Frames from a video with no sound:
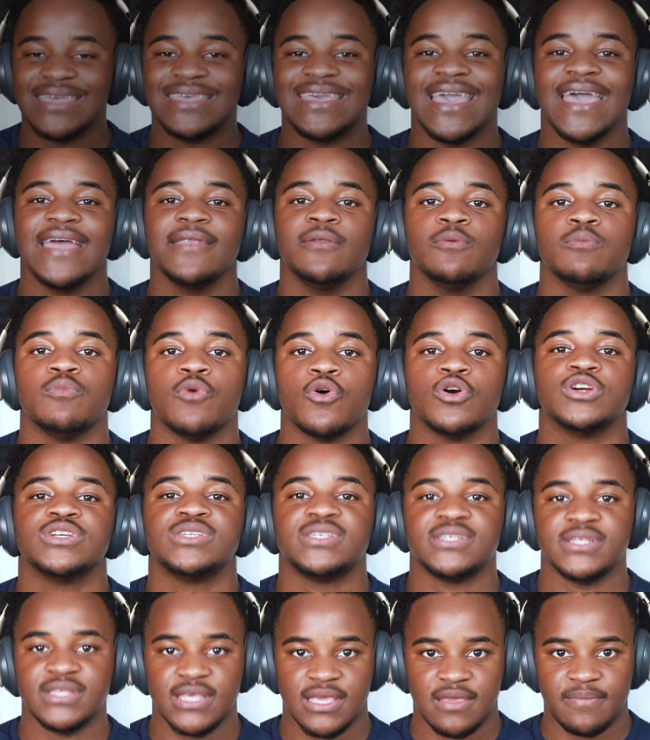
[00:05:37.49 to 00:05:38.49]
Get more
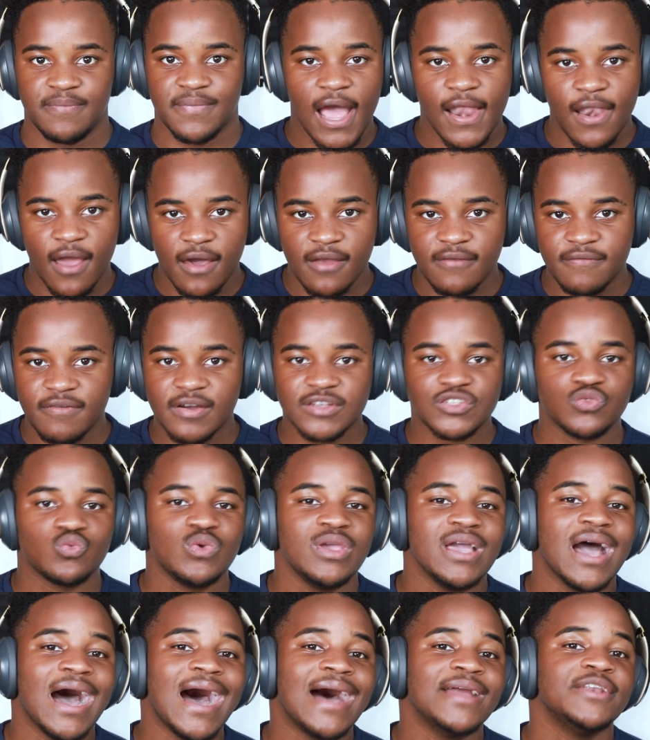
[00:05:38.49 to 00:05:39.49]
sleep. A lot of us,
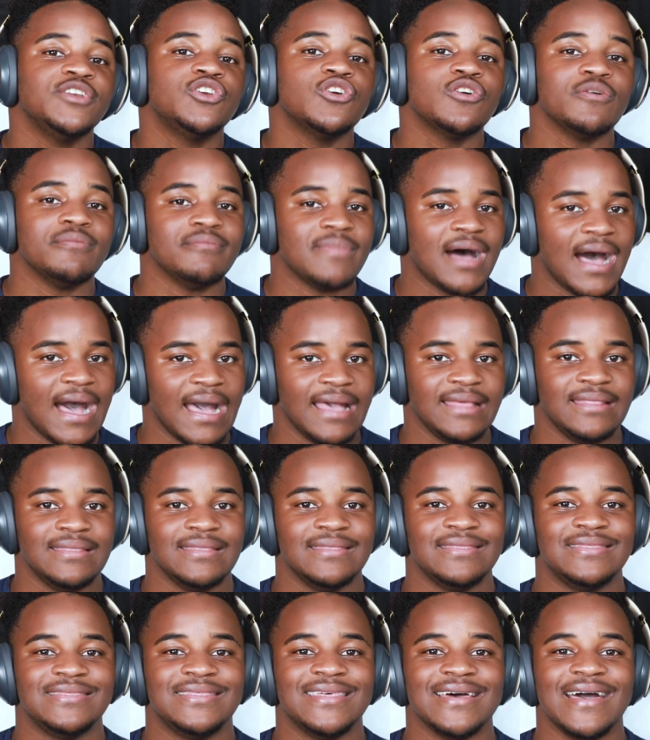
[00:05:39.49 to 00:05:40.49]
we
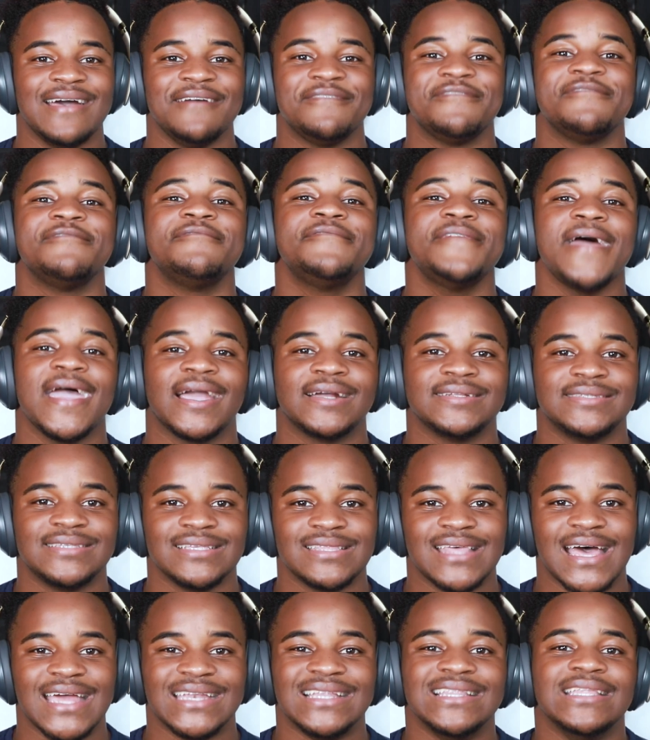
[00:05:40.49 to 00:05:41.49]
undermine the
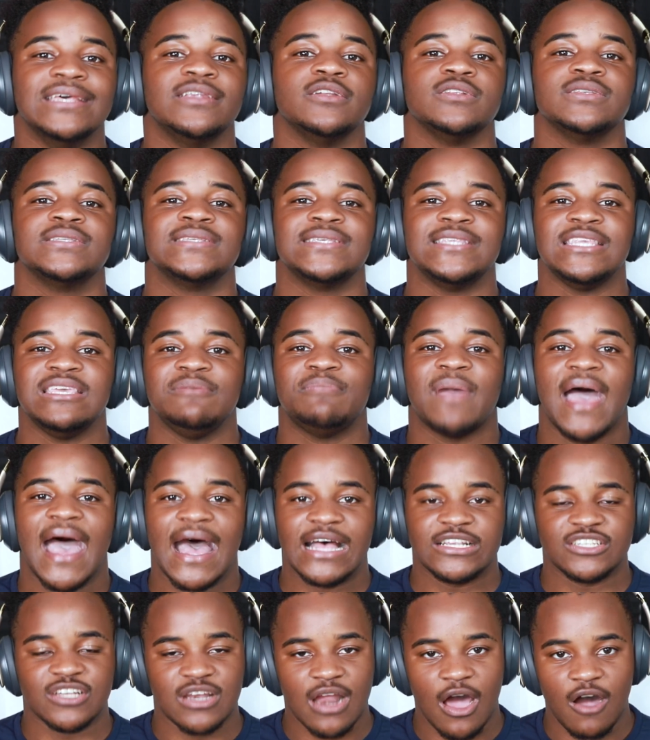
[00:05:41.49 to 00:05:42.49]
effect that little sleep
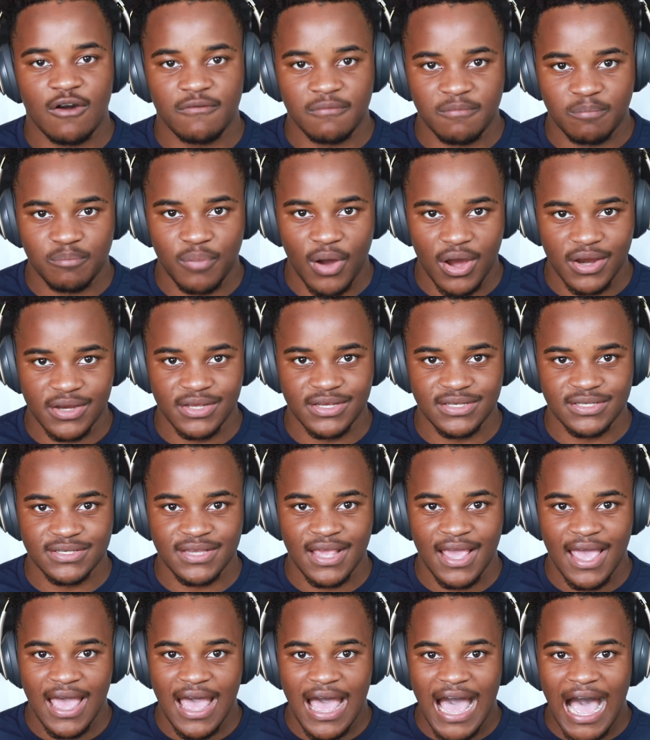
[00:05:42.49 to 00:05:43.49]
has on our bodies.
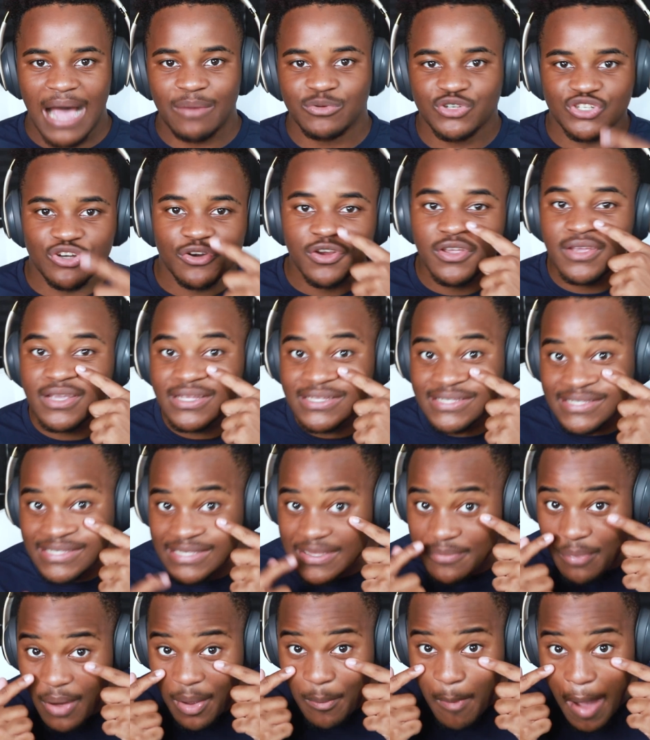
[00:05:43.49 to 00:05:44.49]
I'm sure you can
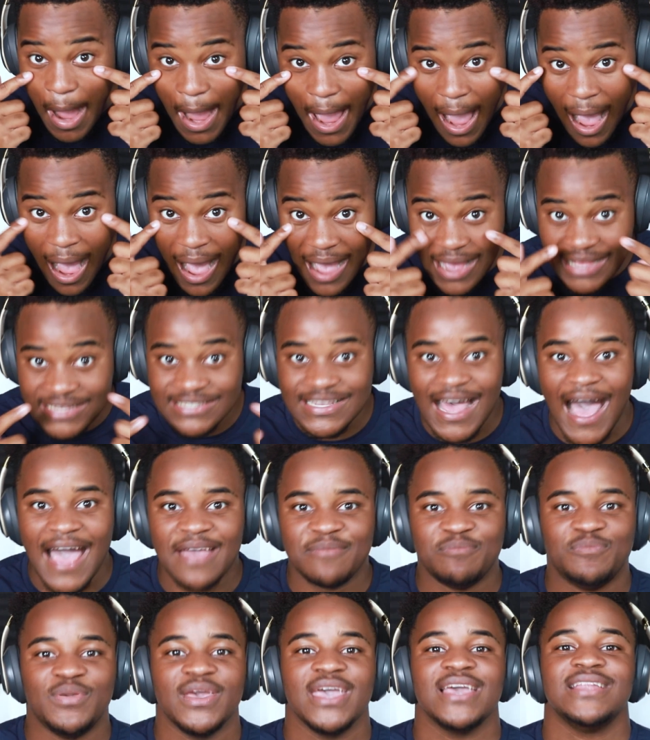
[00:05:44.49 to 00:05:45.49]
see by my eyes,
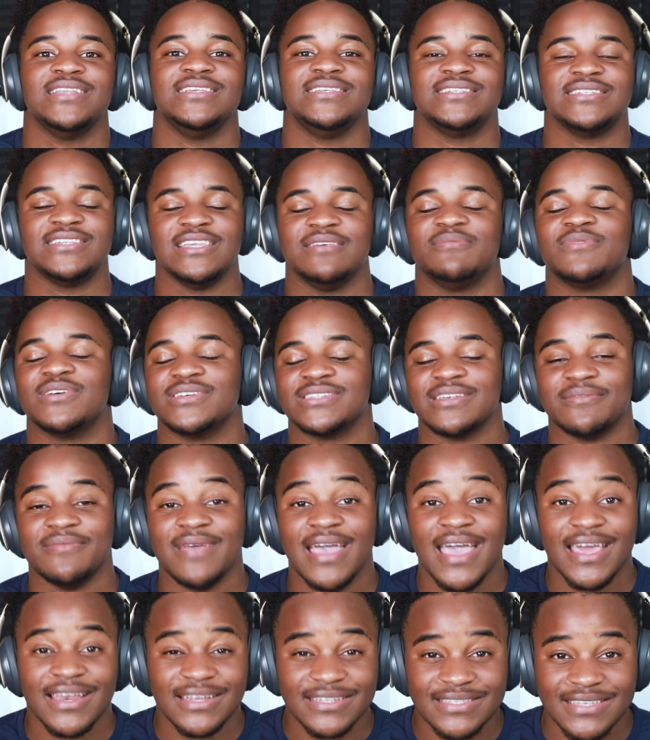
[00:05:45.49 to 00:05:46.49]
I barely sleep because
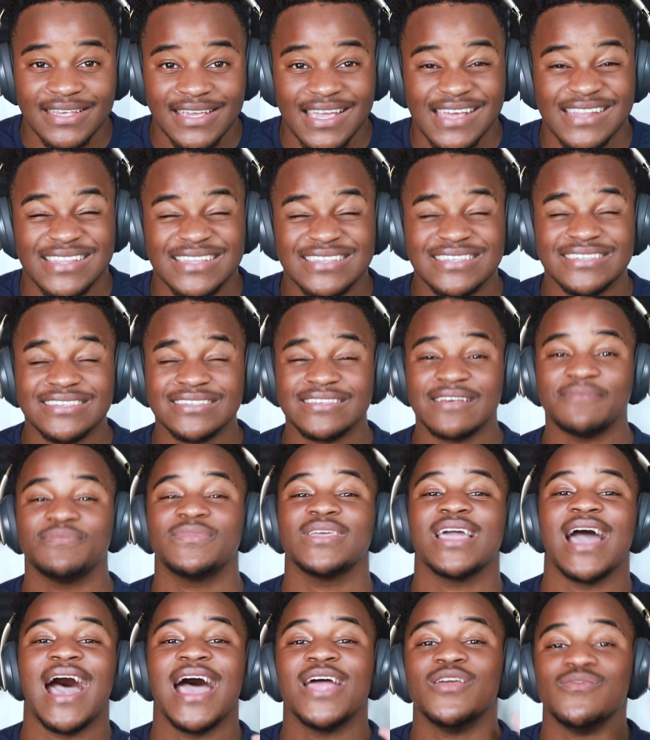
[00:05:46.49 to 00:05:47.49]
I'm editing, and this is
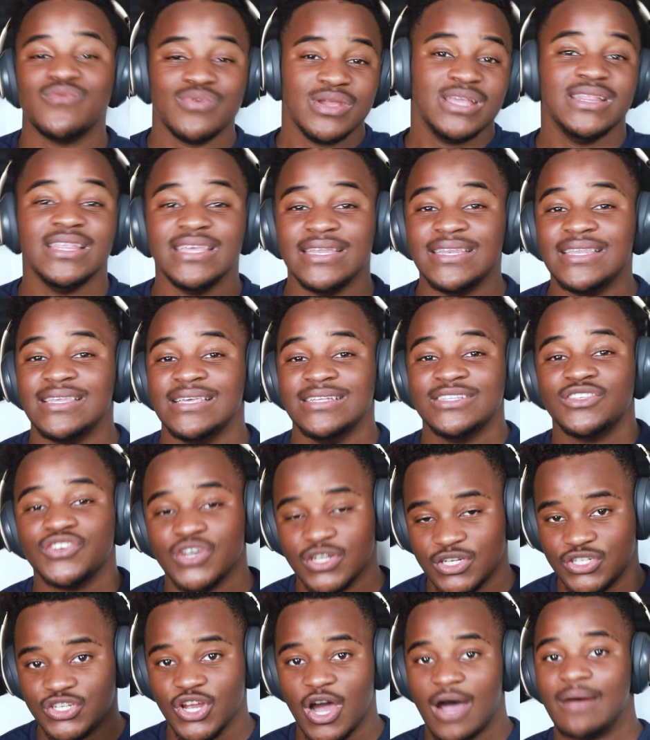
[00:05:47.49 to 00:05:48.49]
something I really need to
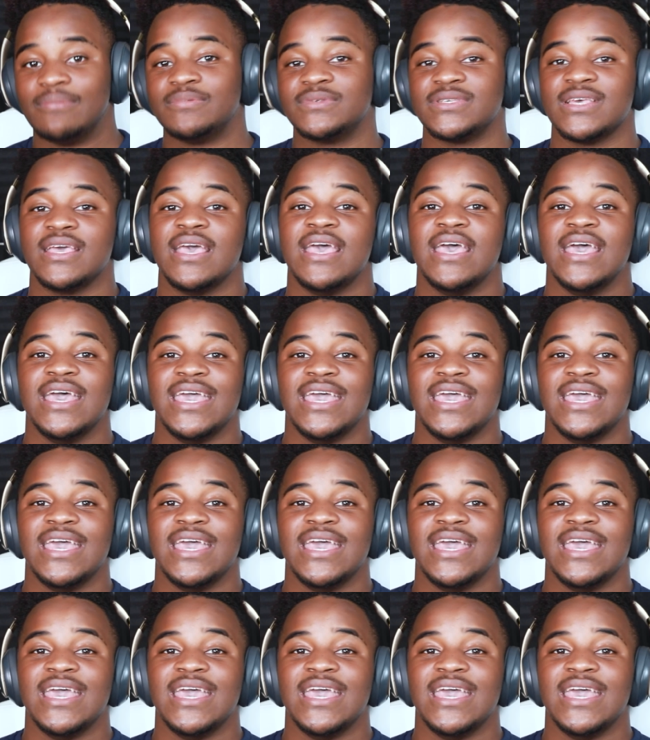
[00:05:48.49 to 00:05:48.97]
adopt.